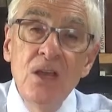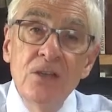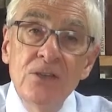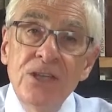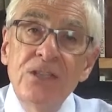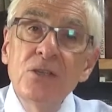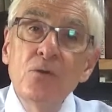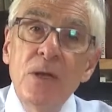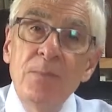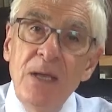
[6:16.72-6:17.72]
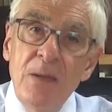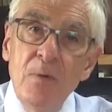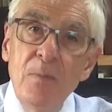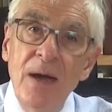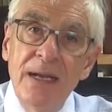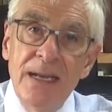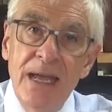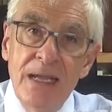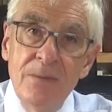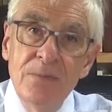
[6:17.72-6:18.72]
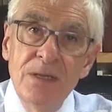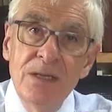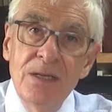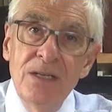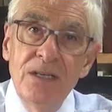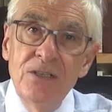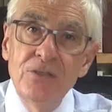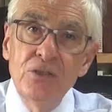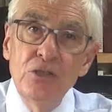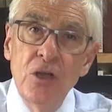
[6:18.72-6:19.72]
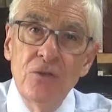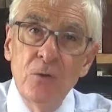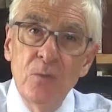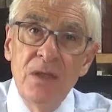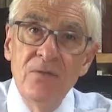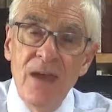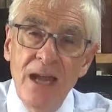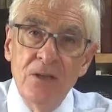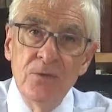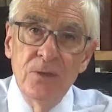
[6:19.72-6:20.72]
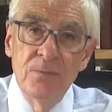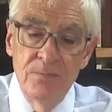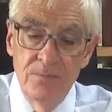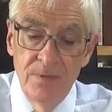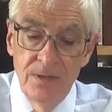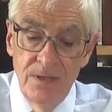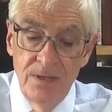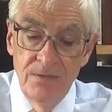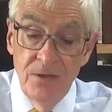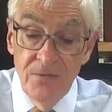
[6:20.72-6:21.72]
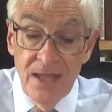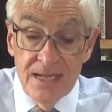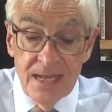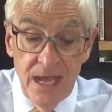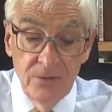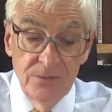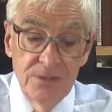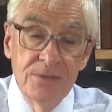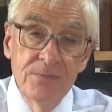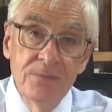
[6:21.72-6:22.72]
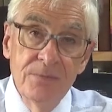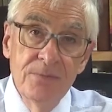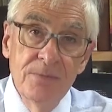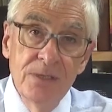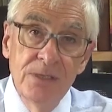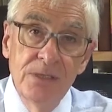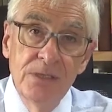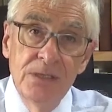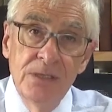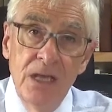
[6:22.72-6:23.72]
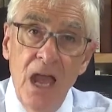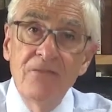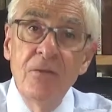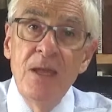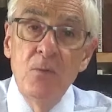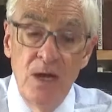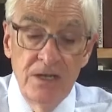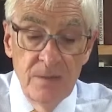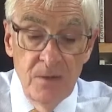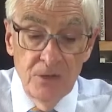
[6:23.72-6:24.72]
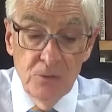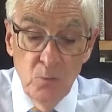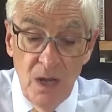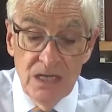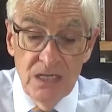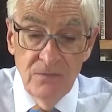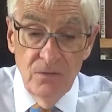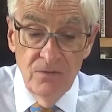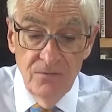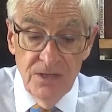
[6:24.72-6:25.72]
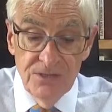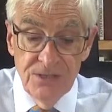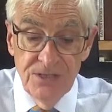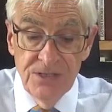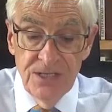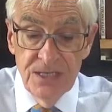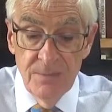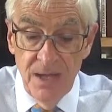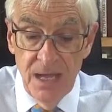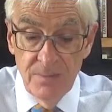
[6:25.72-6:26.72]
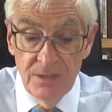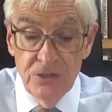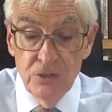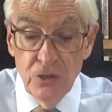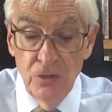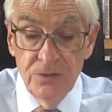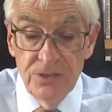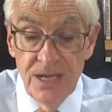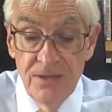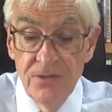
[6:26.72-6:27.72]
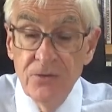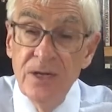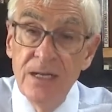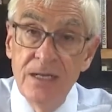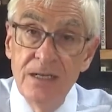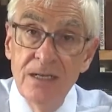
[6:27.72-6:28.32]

You see, to greet people by name is to show that we value them, that they count. And for me, one of the most wonderful verses in the Bible is John 10:3,